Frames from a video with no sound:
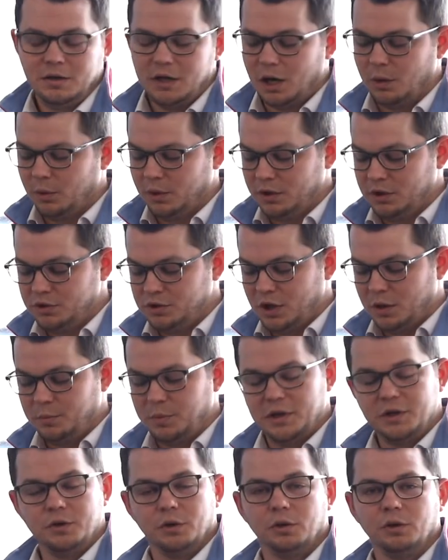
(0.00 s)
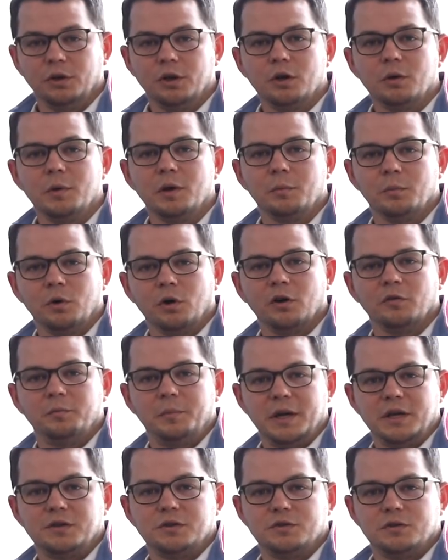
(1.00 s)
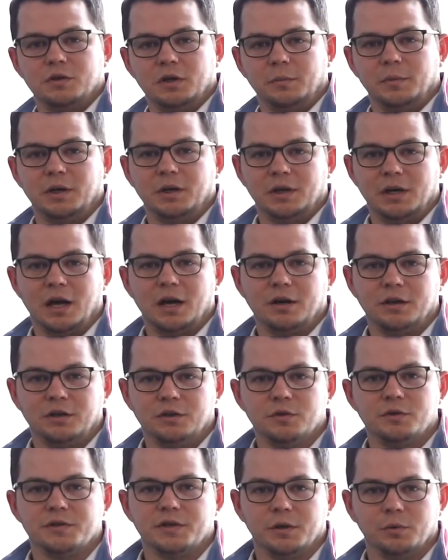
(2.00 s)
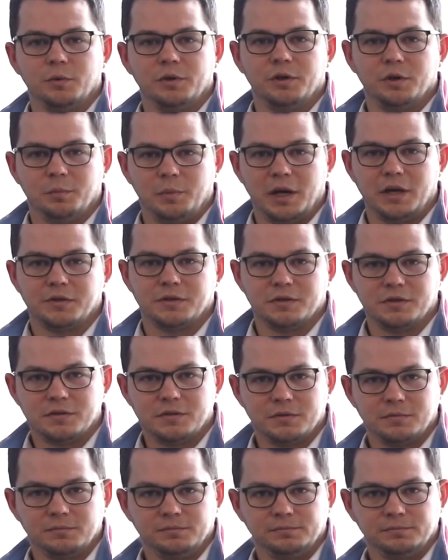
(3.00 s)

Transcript: Now we're going to jump into a little bit more of patient treatment and how to use it with your patients.